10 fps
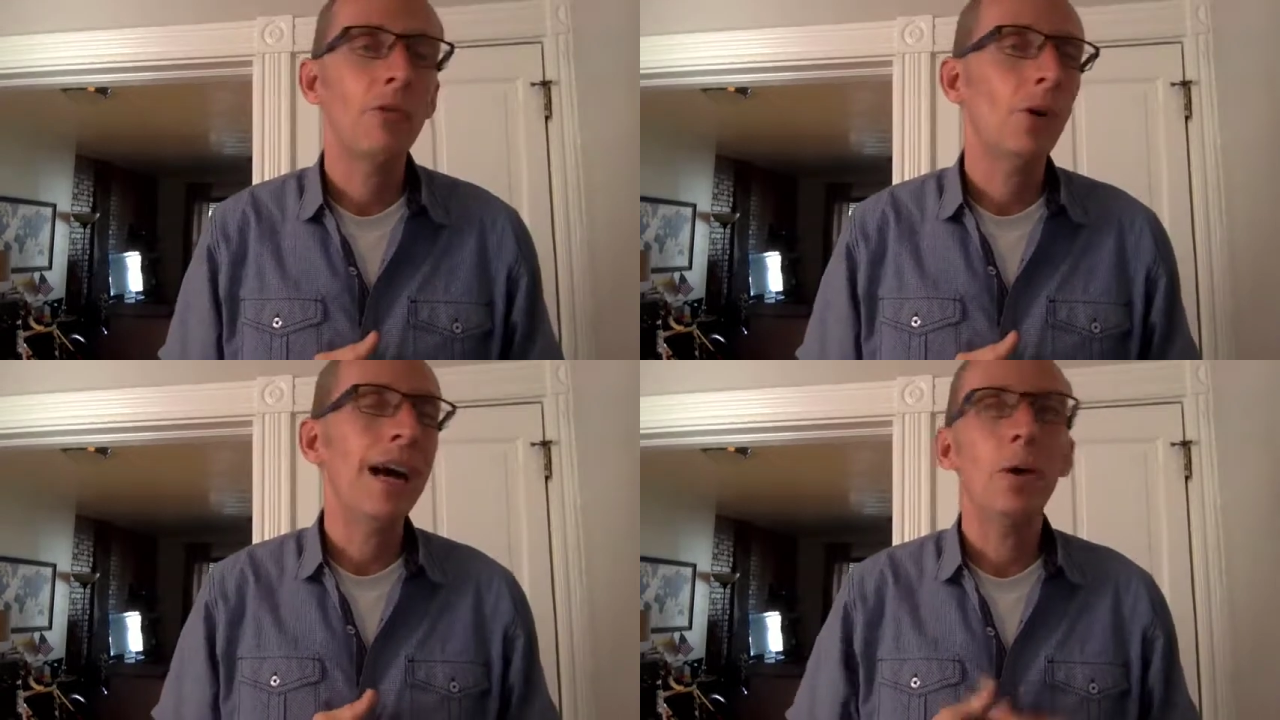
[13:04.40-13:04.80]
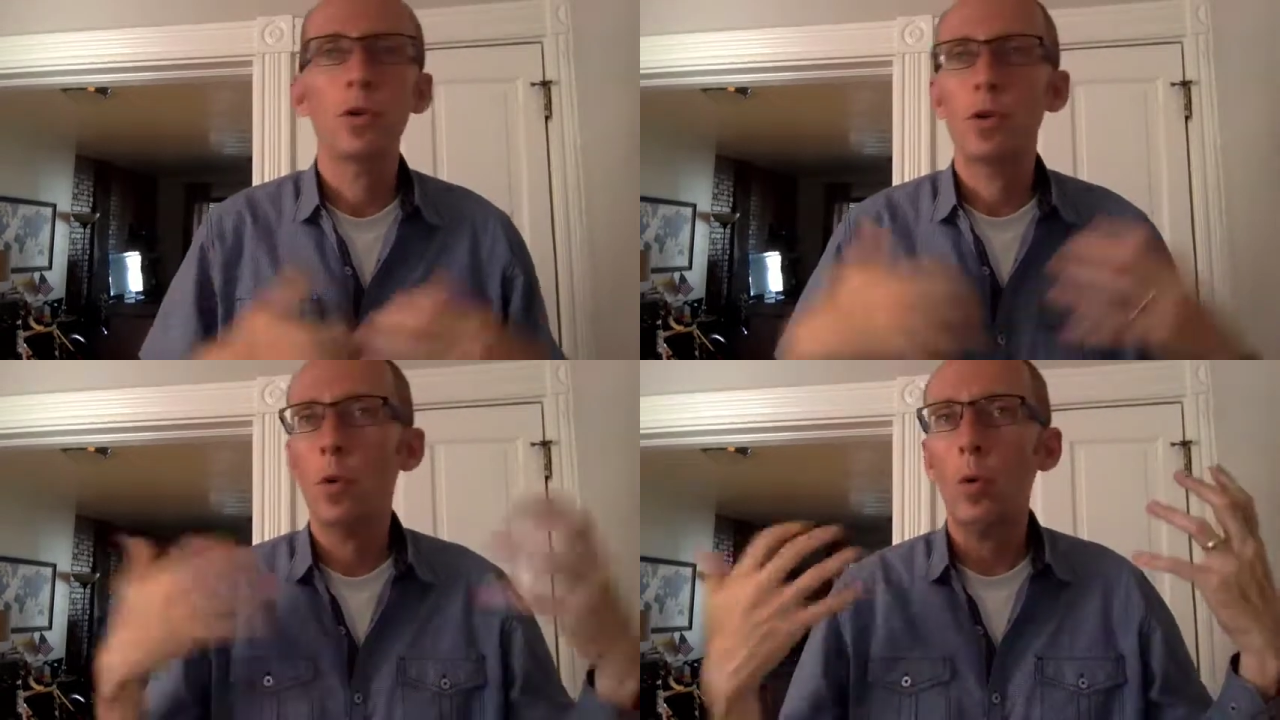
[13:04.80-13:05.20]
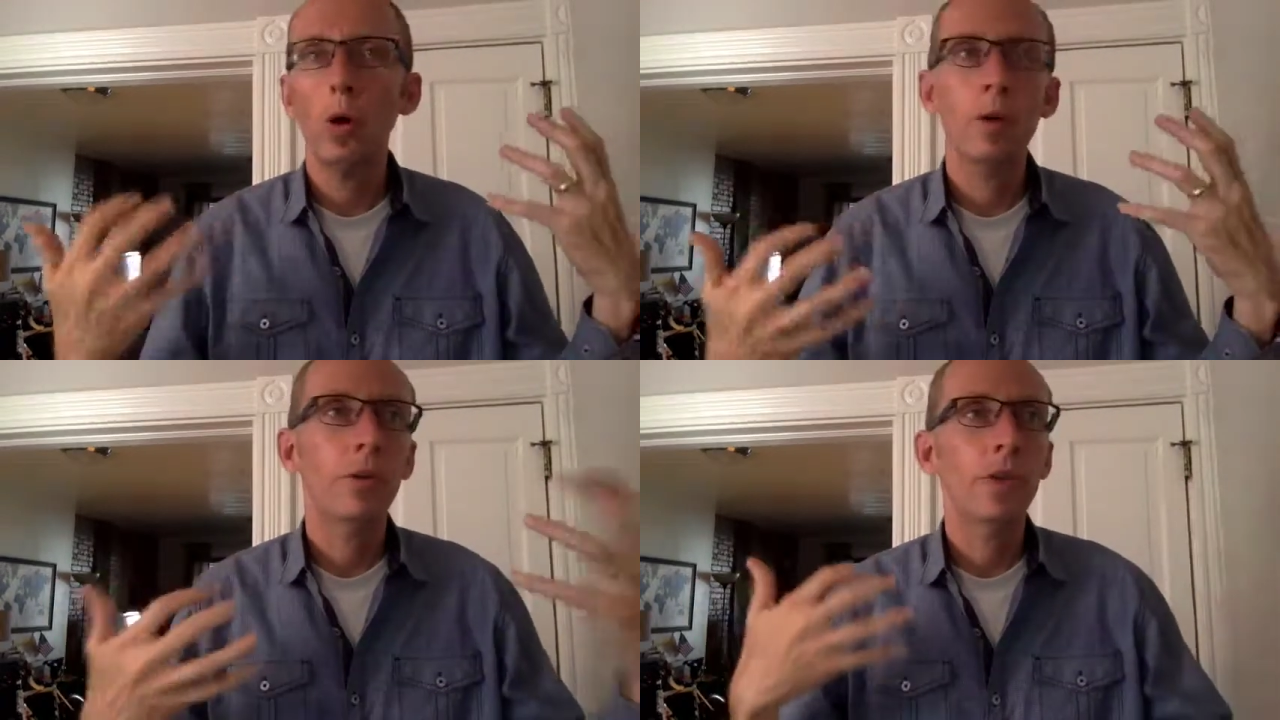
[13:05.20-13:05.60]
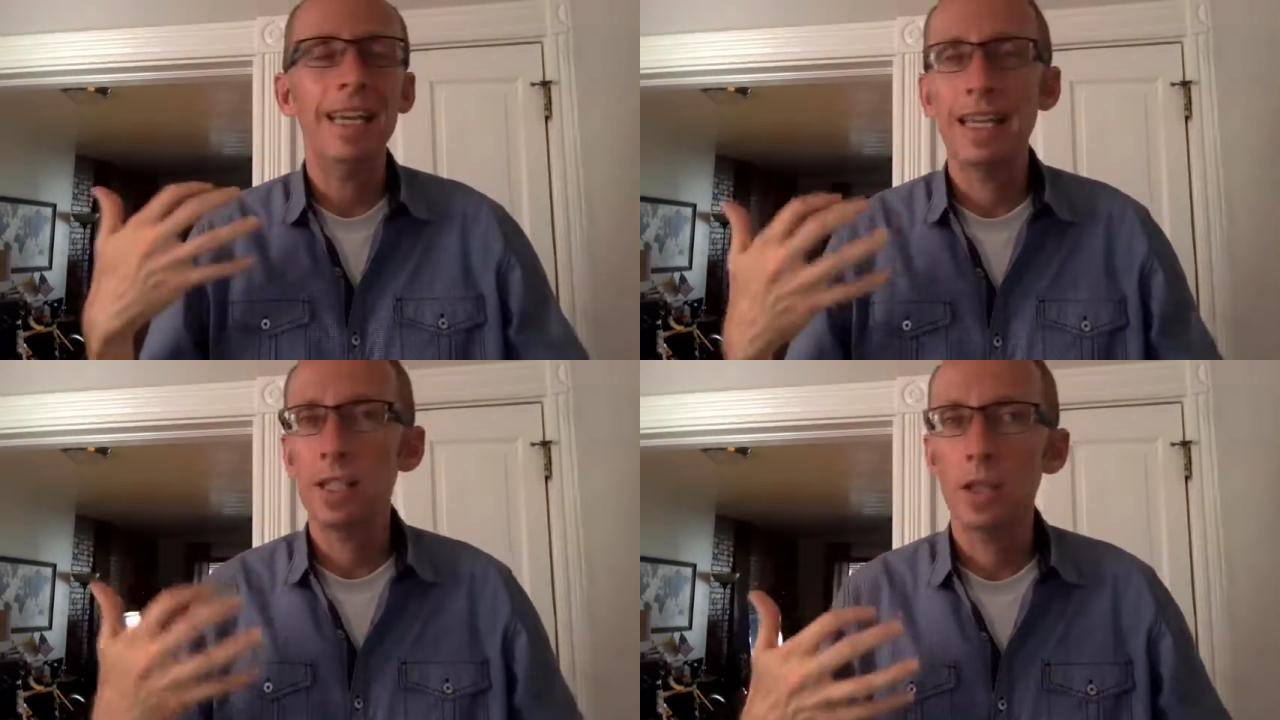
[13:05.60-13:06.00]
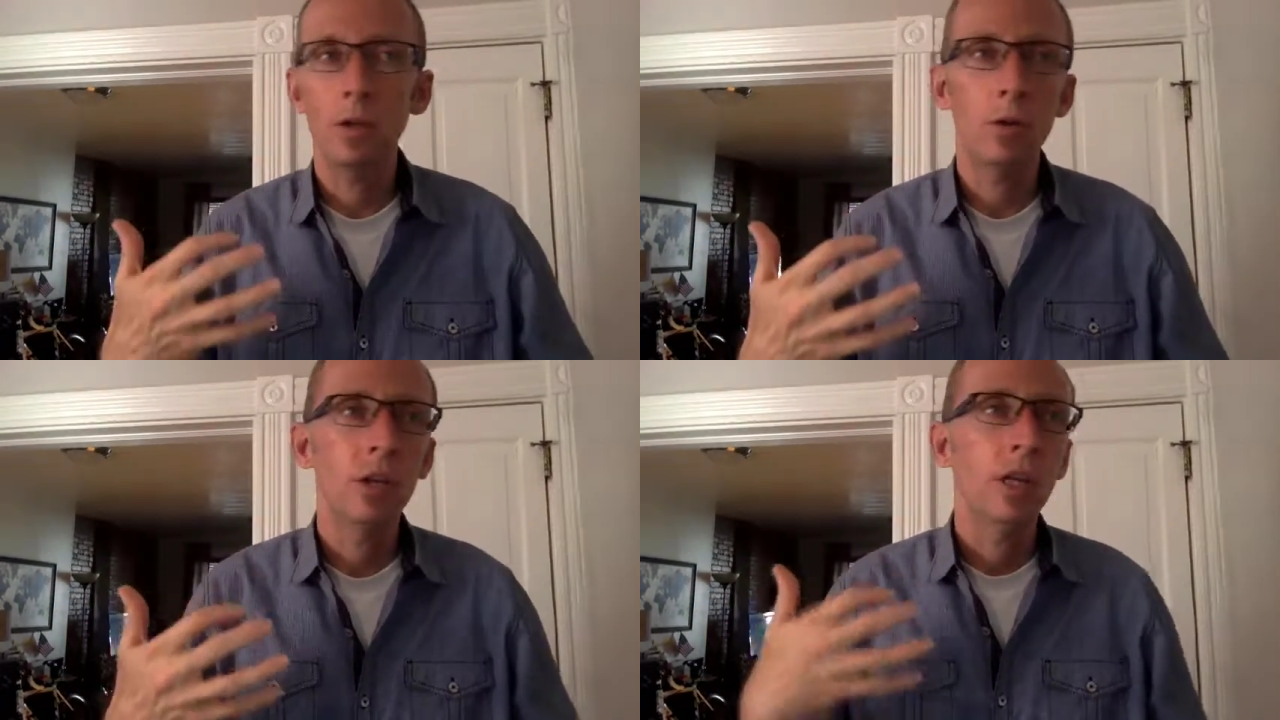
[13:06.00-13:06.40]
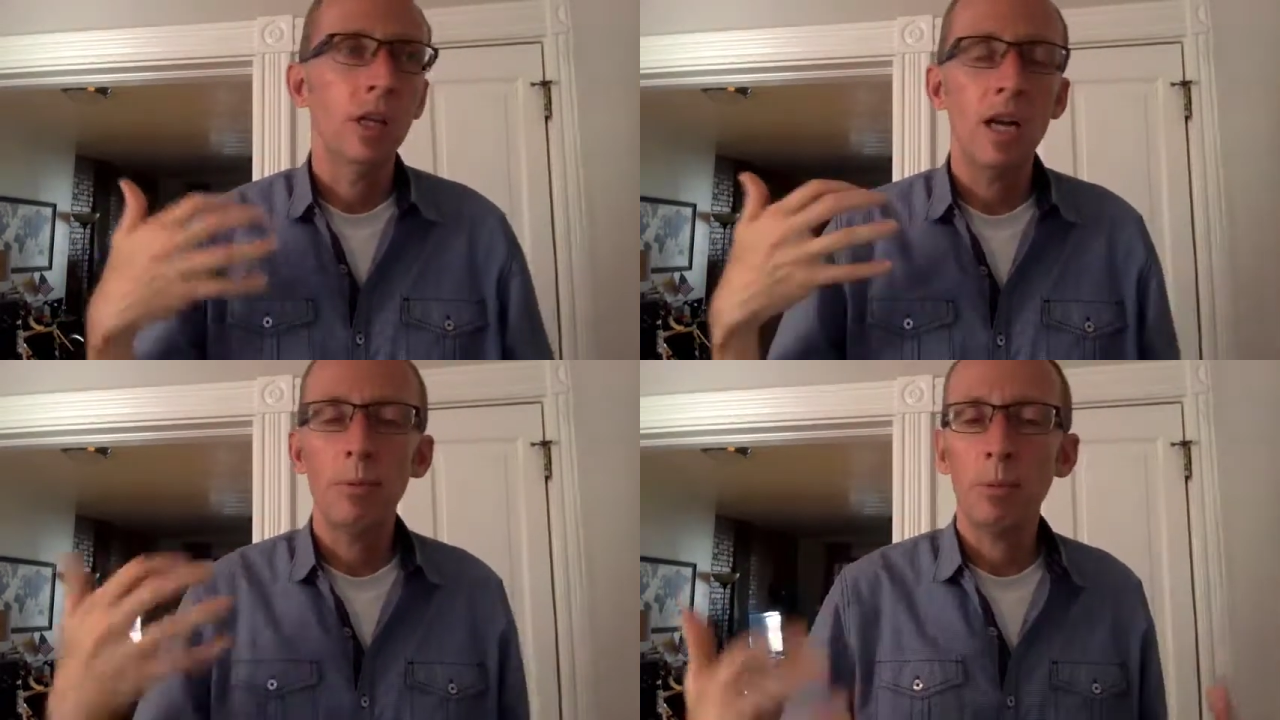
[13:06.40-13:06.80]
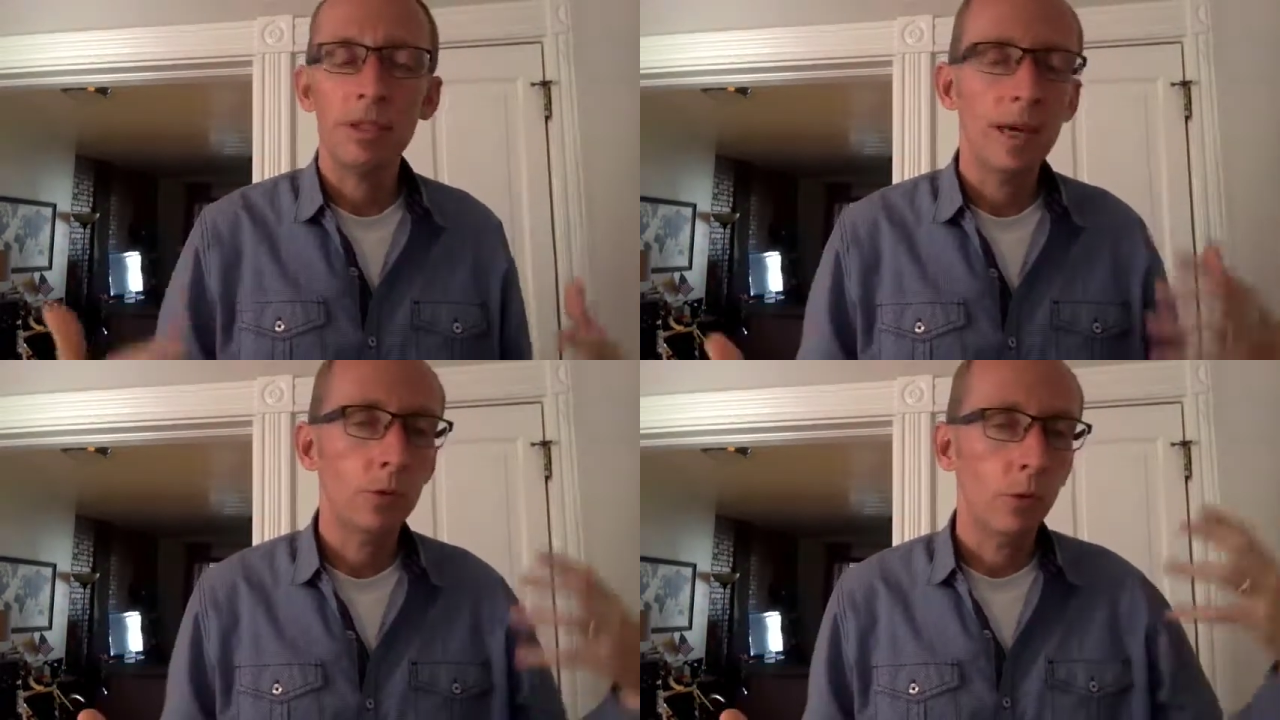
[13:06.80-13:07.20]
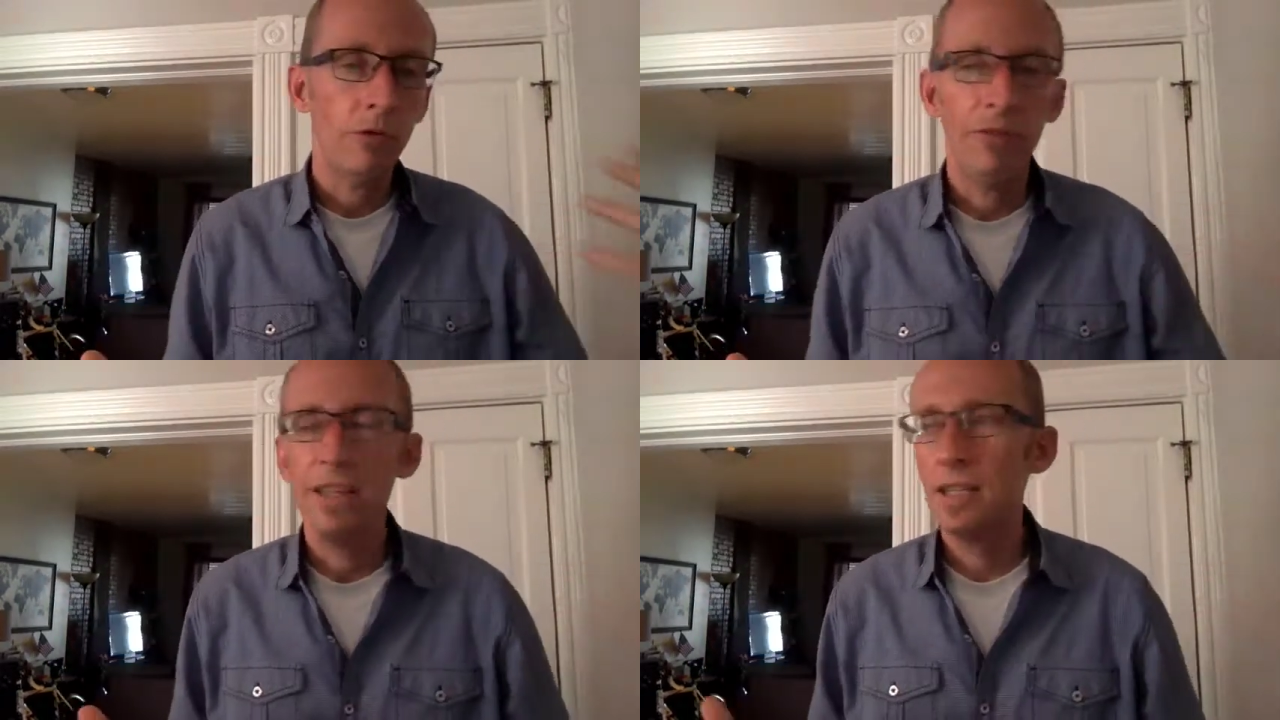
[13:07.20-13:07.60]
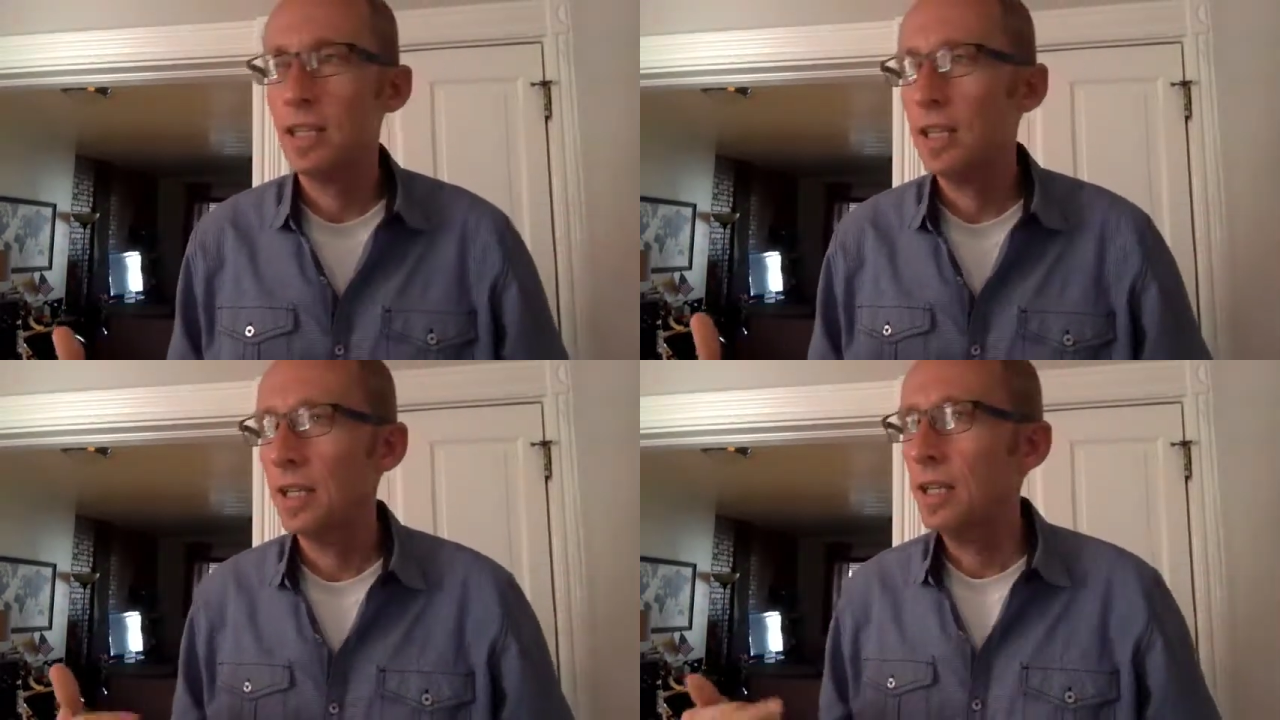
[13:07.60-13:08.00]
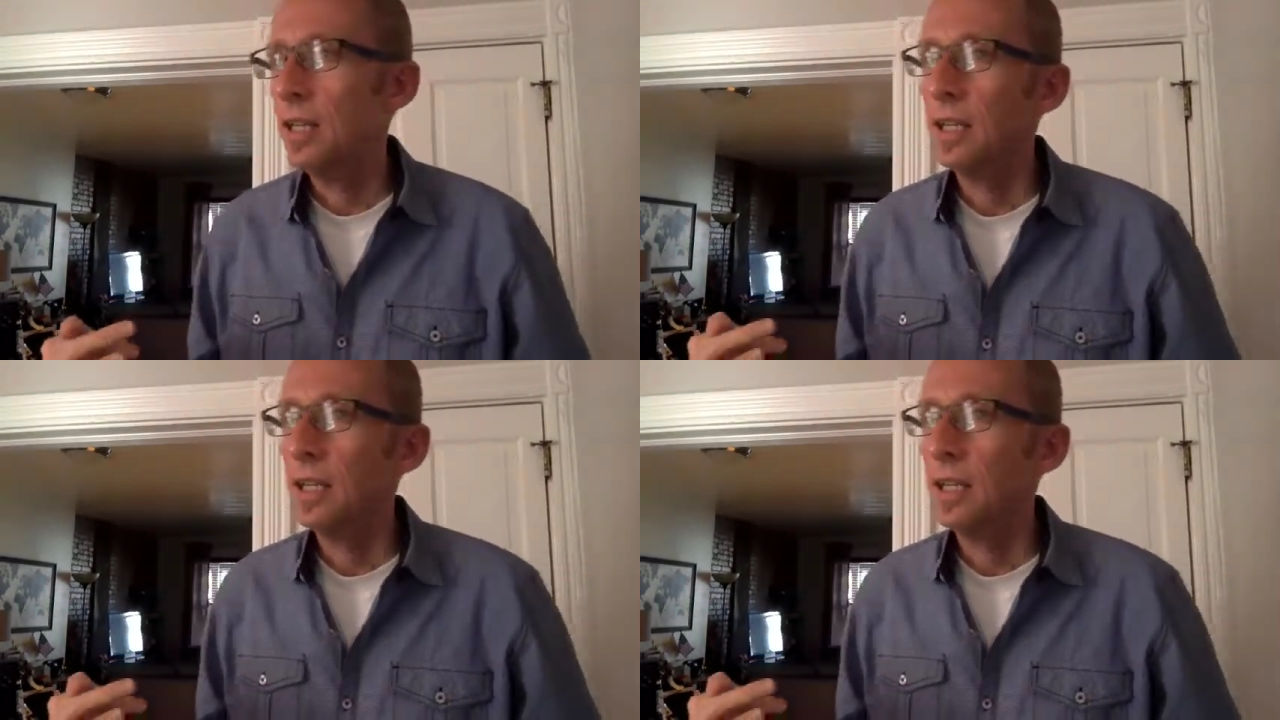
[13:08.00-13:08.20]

for outdoor things, complement to outdoor fencing.